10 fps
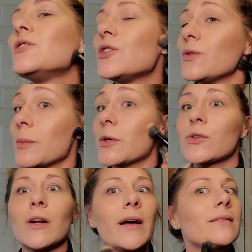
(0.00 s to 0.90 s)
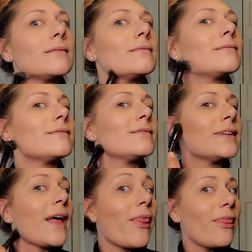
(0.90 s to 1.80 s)
to demonstrate.
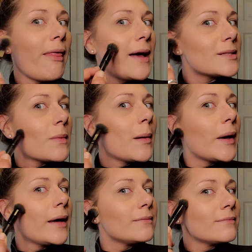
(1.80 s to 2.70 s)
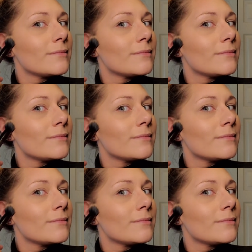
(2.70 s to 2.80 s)
That's my bad.